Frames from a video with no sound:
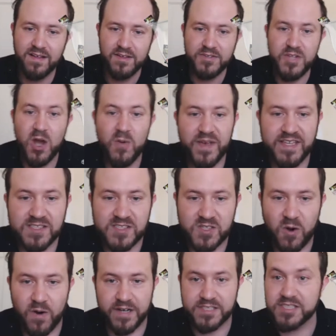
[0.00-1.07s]
No, we can
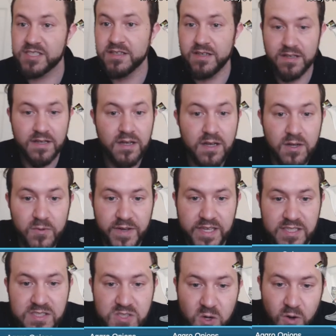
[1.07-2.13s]
scorch. We
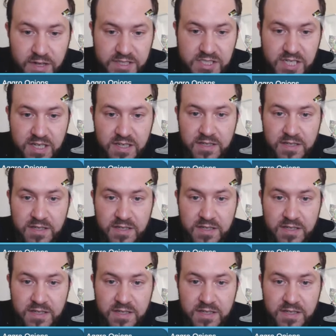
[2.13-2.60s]
can scorch.